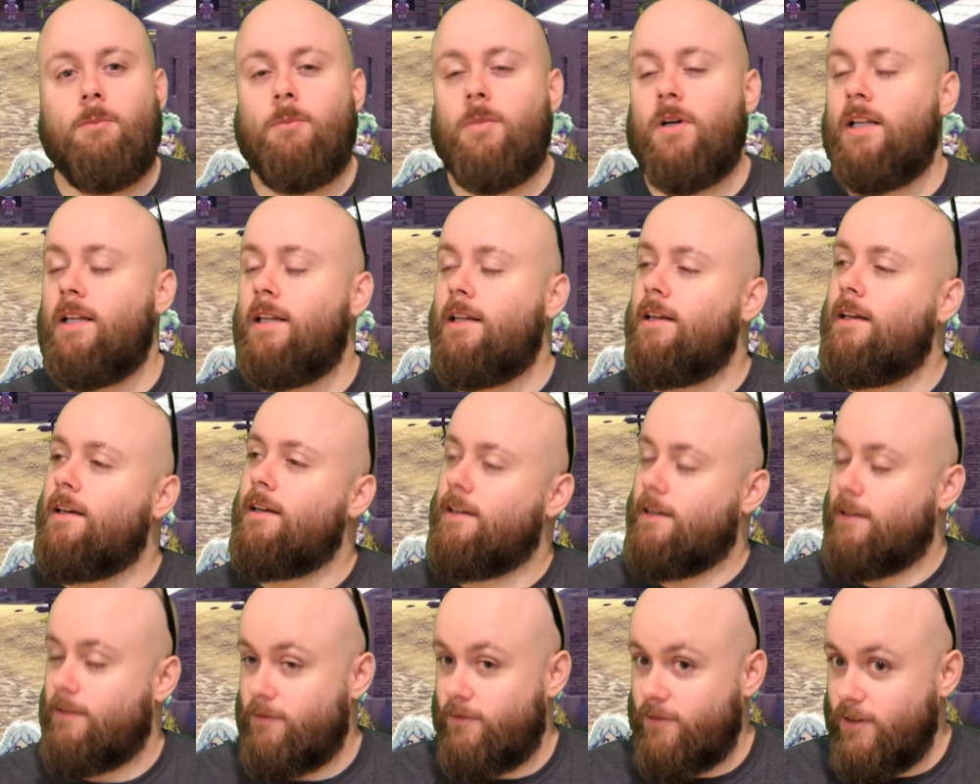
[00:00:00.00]
but
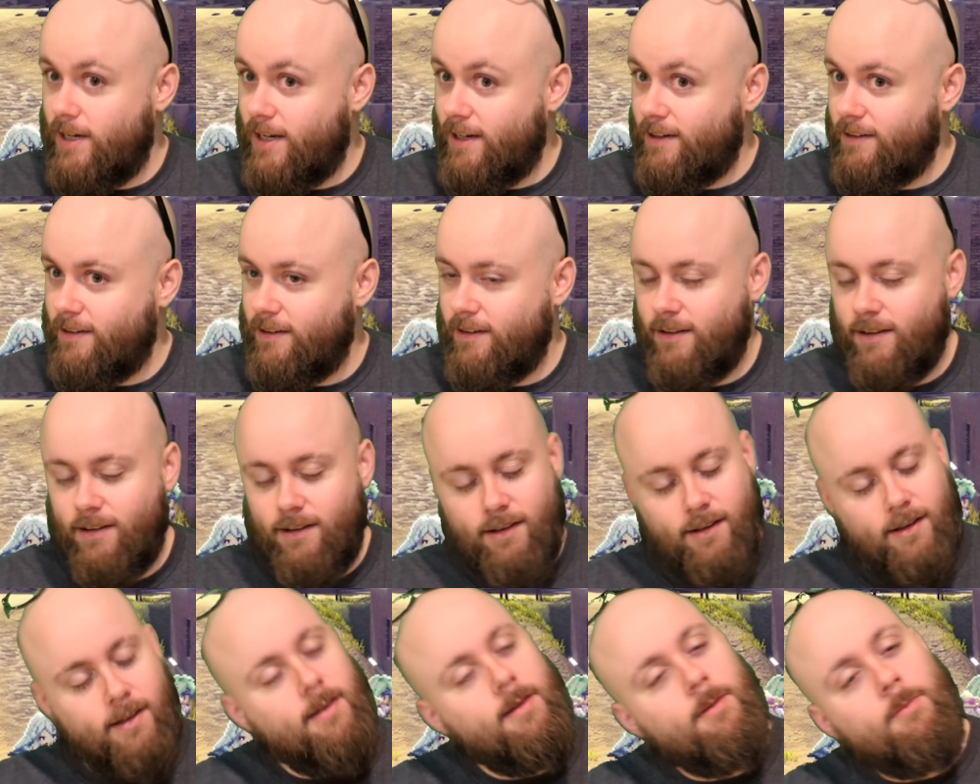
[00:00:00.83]
in fact,
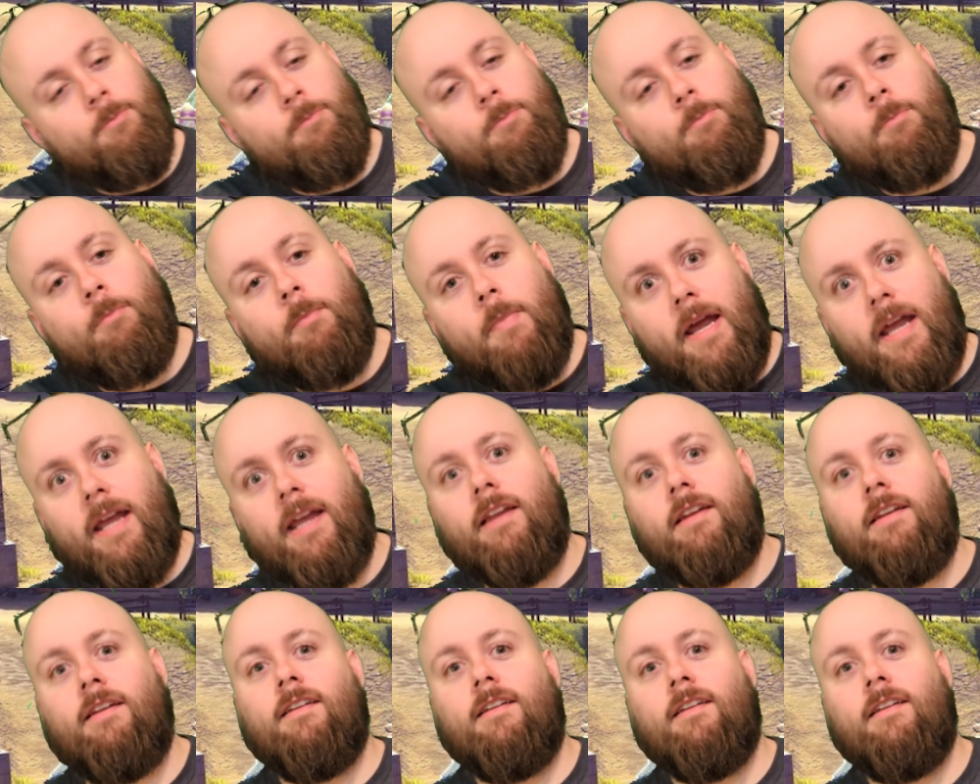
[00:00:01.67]
man,